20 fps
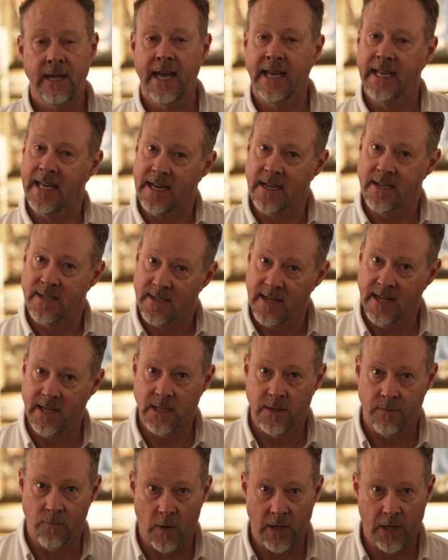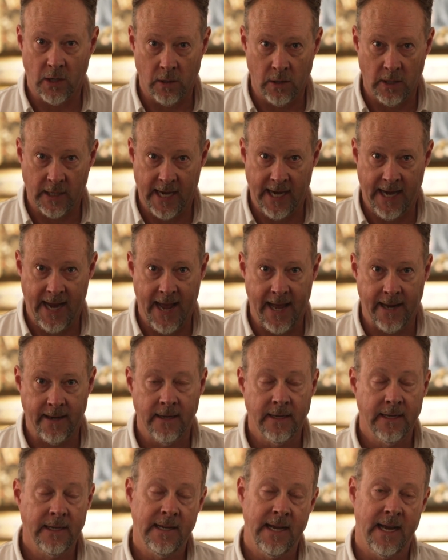and get a sense of what you're looking at
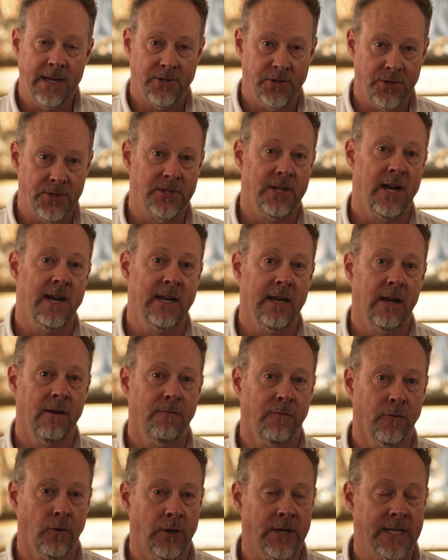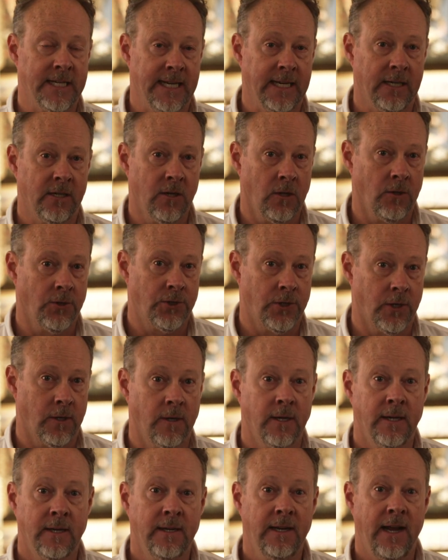as you're studying Florentine culture
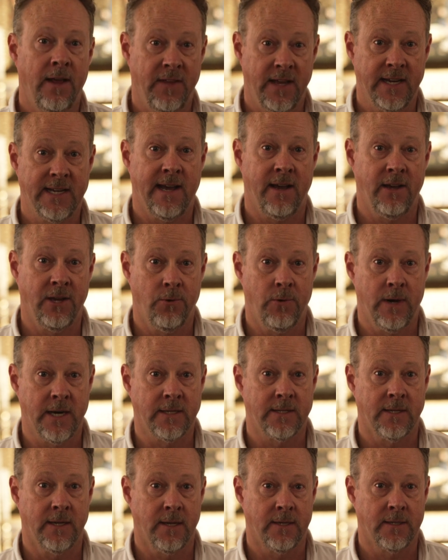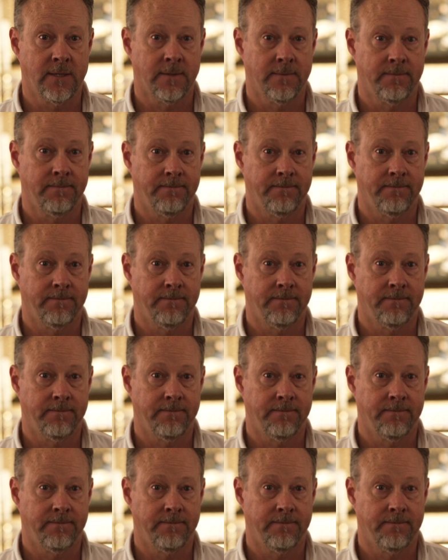and the Italian Renaissance.